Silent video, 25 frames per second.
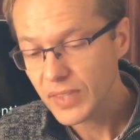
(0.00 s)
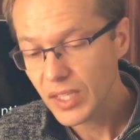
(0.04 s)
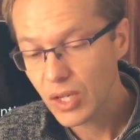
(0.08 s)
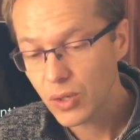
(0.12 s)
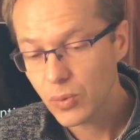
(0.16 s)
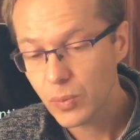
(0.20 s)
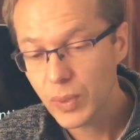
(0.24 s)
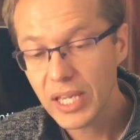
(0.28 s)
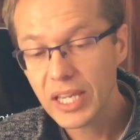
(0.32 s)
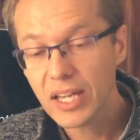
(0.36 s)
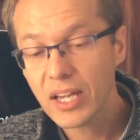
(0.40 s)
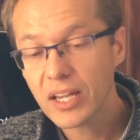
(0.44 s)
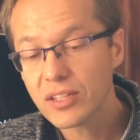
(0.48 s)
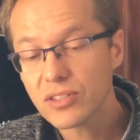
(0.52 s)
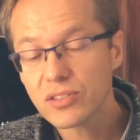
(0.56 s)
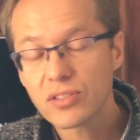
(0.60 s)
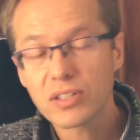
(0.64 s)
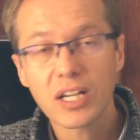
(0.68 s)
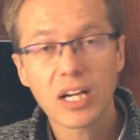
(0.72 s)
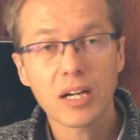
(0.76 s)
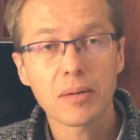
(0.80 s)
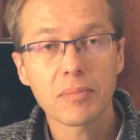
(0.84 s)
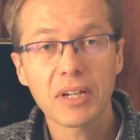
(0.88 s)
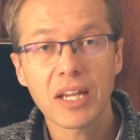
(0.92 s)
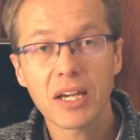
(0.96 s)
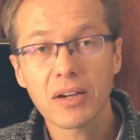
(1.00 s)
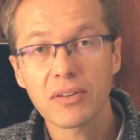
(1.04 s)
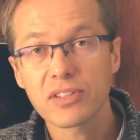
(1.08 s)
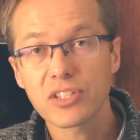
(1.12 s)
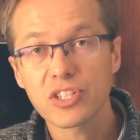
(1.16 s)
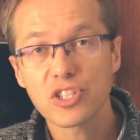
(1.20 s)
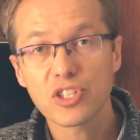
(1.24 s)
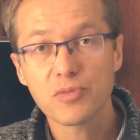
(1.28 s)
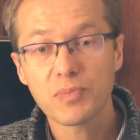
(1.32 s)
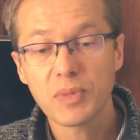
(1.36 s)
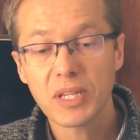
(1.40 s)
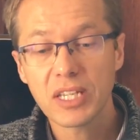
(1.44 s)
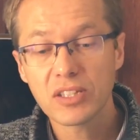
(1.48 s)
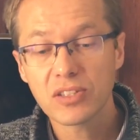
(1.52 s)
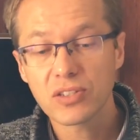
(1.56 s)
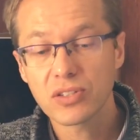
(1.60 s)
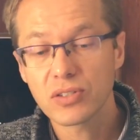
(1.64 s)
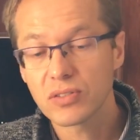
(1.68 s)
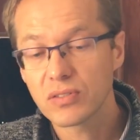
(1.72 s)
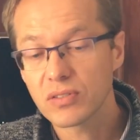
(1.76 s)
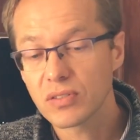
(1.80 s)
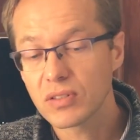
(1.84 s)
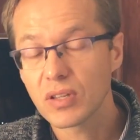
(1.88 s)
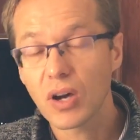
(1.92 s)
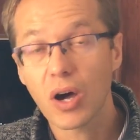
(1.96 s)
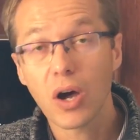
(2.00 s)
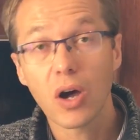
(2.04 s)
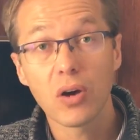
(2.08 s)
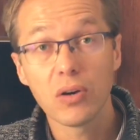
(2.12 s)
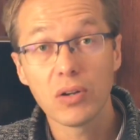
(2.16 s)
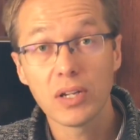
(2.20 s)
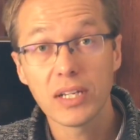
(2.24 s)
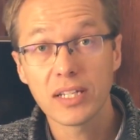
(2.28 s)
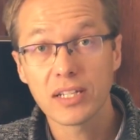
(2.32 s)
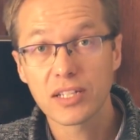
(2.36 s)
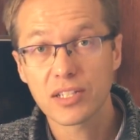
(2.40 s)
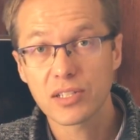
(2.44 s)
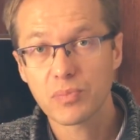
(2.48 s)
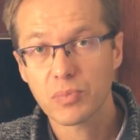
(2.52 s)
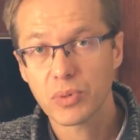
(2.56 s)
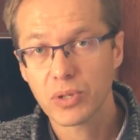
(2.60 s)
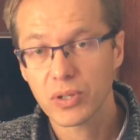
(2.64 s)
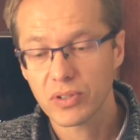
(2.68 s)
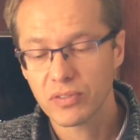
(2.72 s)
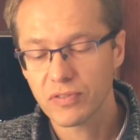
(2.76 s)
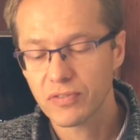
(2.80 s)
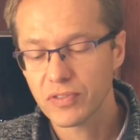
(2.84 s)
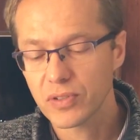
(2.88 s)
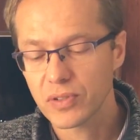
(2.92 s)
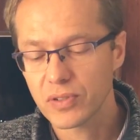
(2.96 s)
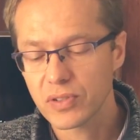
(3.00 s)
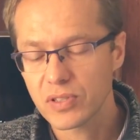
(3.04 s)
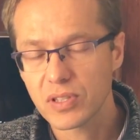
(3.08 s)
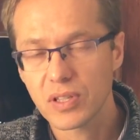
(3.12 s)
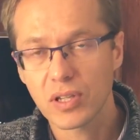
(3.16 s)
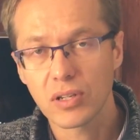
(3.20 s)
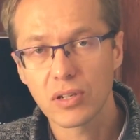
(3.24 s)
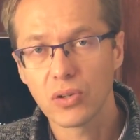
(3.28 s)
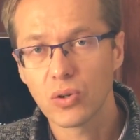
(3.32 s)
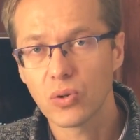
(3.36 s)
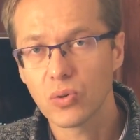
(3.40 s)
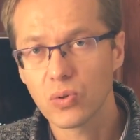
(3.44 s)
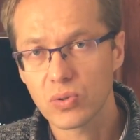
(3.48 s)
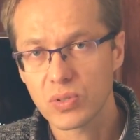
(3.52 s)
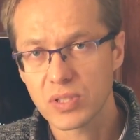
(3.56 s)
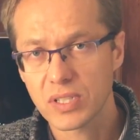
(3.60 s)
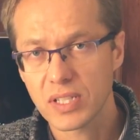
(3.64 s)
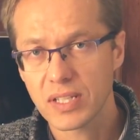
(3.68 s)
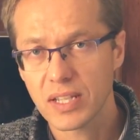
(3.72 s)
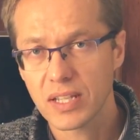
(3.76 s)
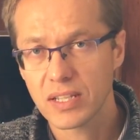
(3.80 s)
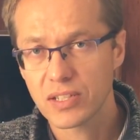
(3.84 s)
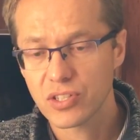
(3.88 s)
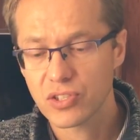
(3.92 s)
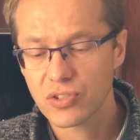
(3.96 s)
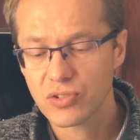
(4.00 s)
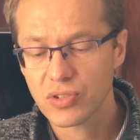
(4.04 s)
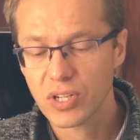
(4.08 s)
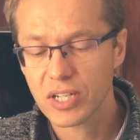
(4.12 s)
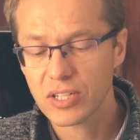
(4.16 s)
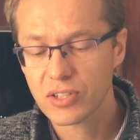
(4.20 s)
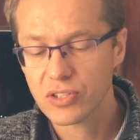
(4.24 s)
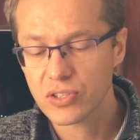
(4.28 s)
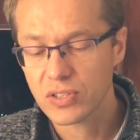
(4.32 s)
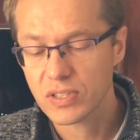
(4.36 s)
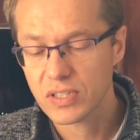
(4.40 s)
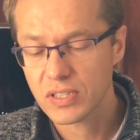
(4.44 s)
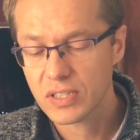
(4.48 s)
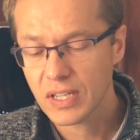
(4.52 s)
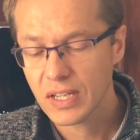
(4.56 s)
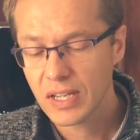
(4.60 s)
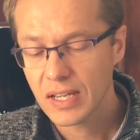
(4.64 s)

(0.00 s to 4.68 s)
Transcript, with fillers: We're going to come now and speak to the holiness part first, the laws and the instructions.